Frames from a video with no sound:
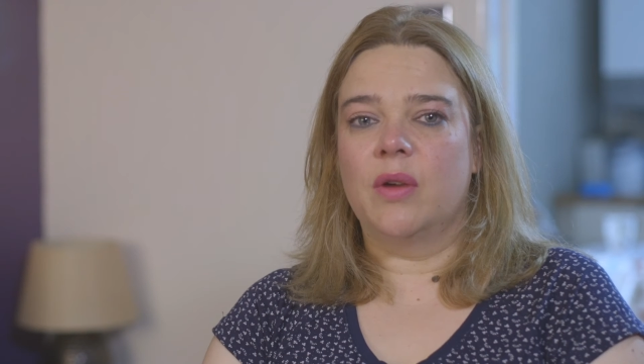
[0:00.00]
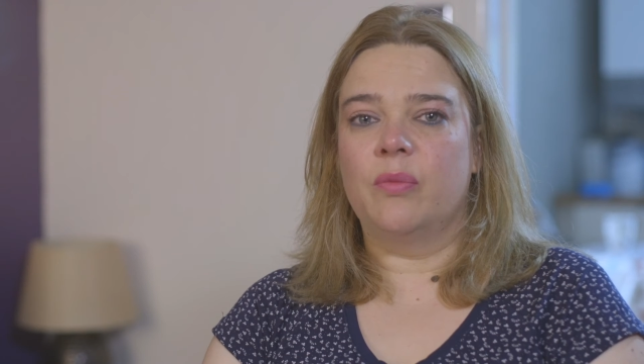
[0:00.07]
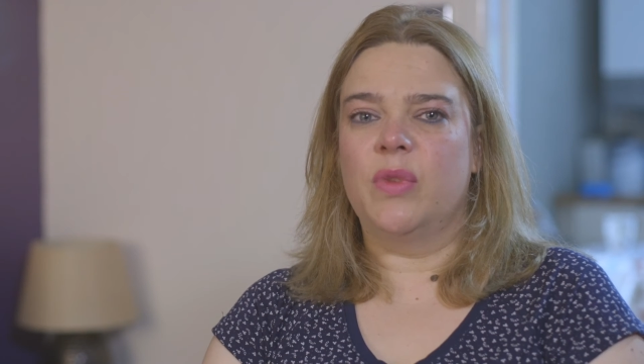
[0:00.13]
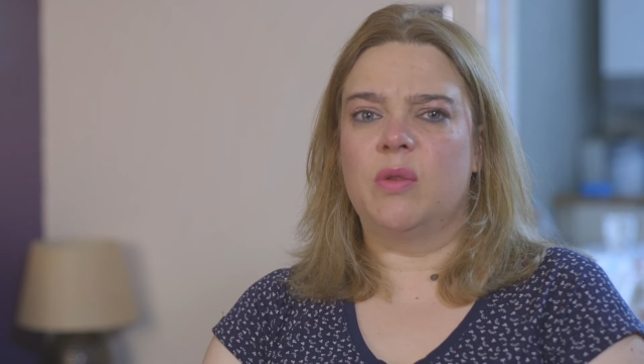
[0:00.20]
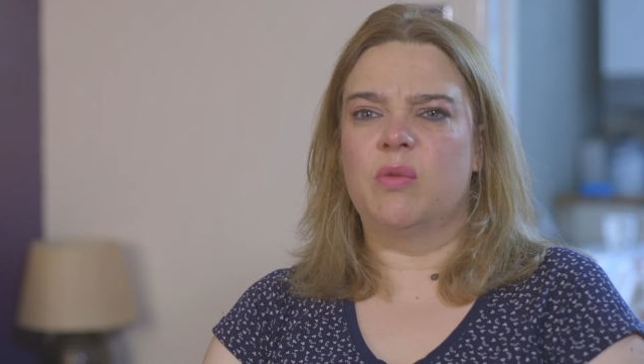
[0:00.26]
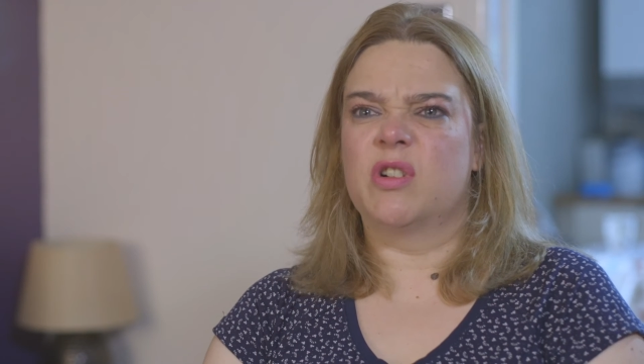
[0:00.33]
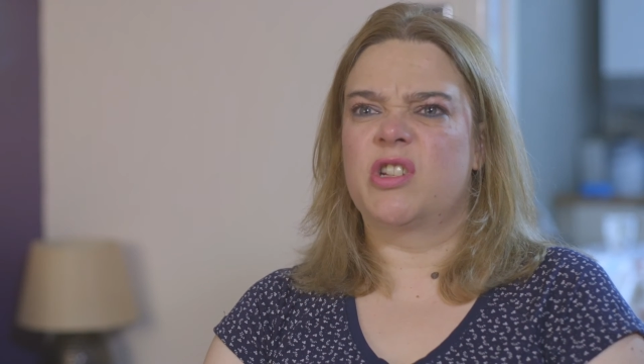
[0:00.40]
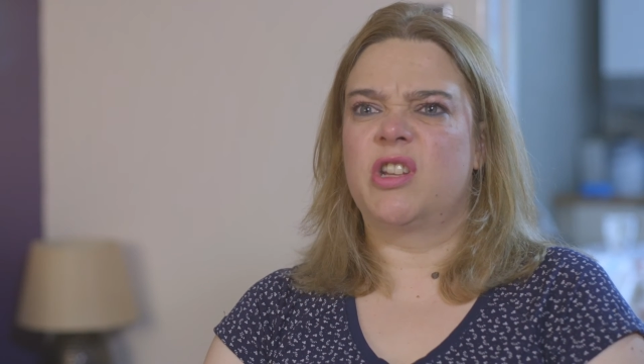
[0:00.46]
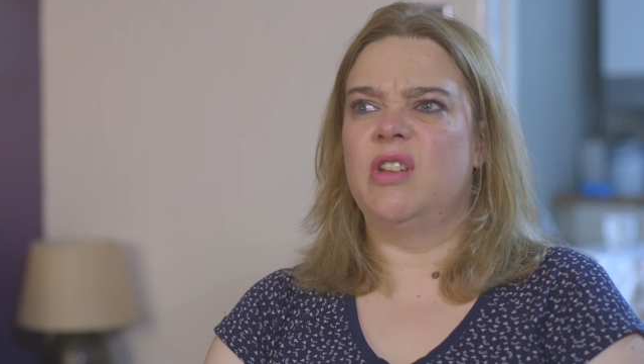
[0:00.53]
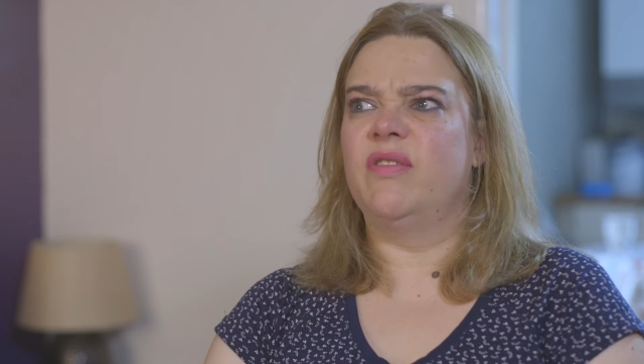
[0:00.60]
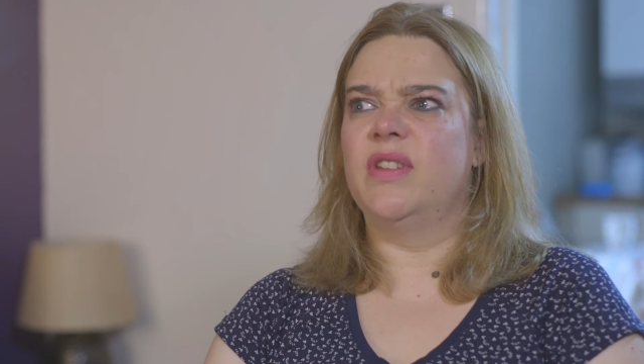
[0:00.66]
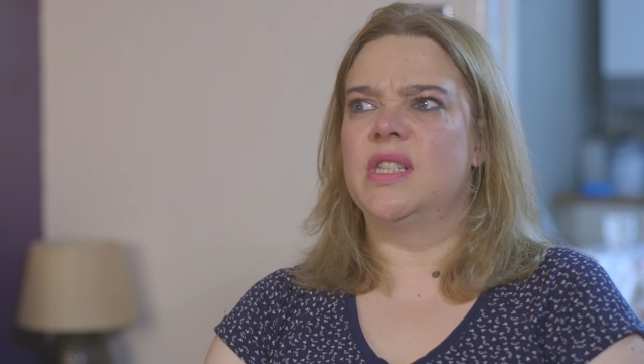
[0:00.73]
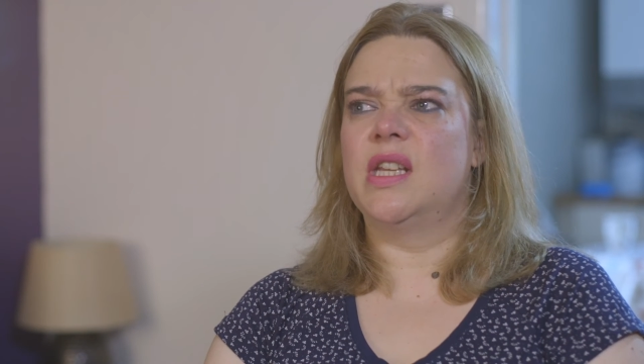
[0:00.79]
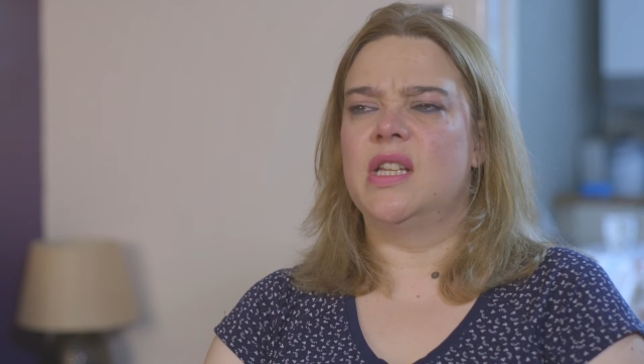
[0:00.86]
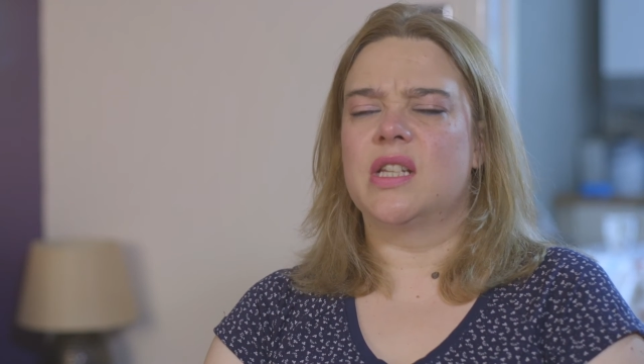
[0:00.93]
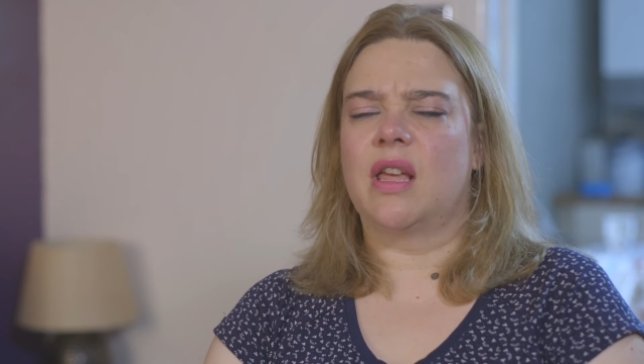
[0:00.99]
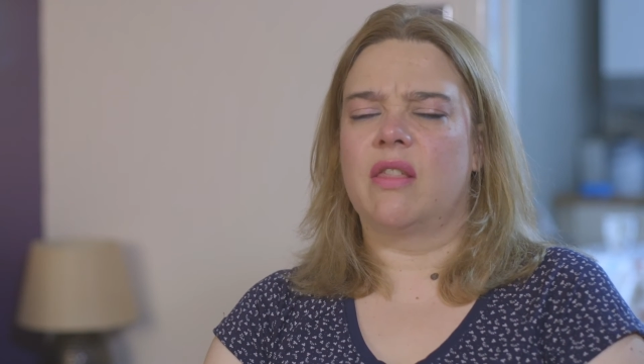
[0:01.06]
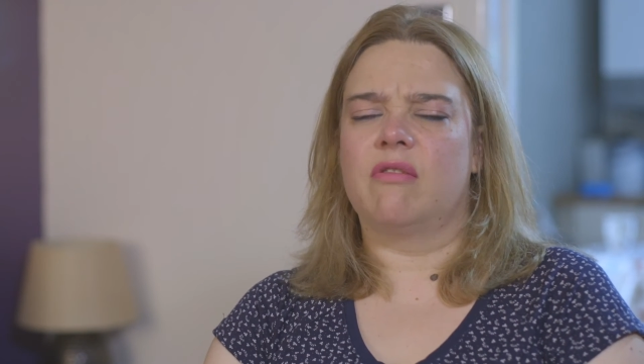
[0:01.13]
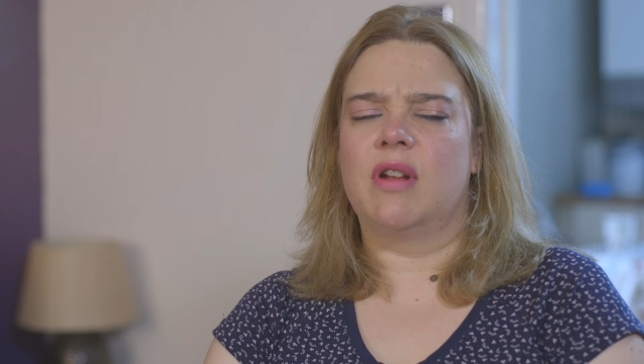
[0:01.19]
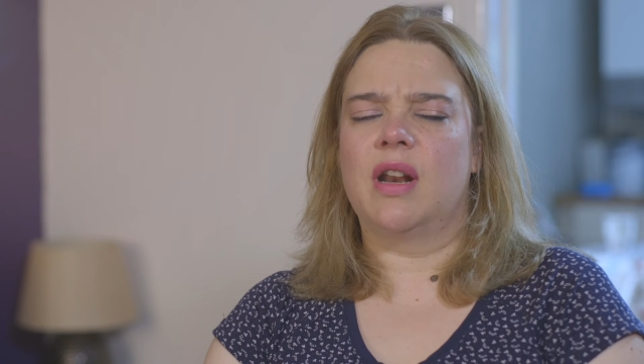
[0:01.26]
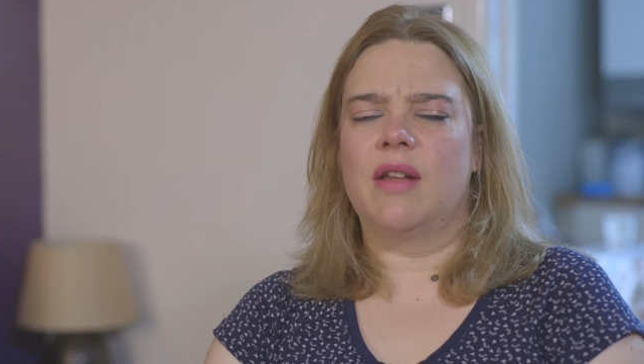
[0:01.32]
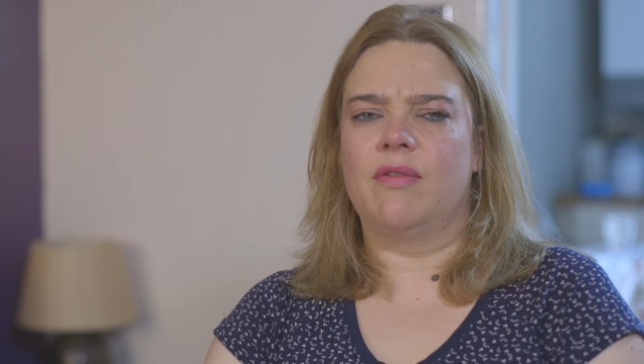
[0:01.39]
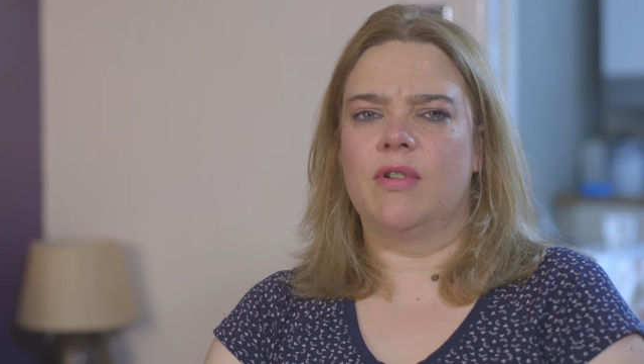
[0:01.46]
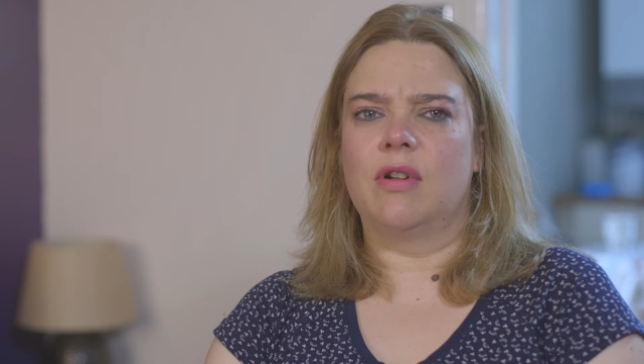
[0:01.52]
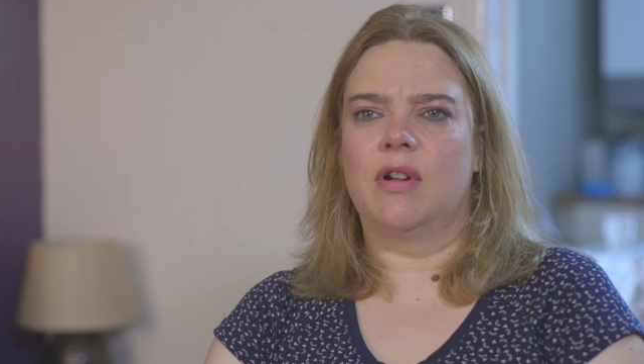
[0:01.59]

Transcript: and we'd watch QVC together at 11